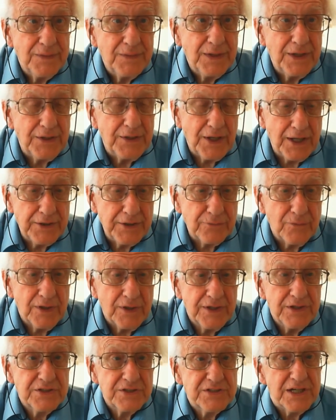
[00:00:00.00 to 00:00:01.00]
Another
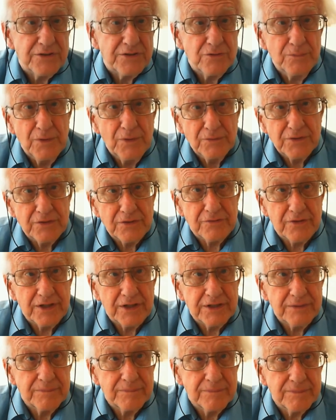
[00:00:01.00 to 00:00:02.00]
one is that you modify
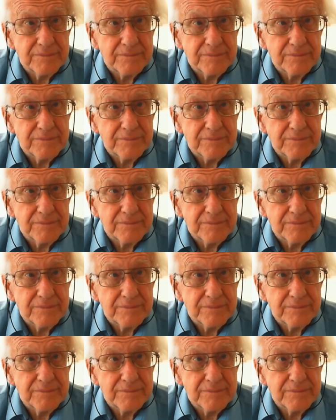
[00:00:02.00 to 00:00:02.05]
them.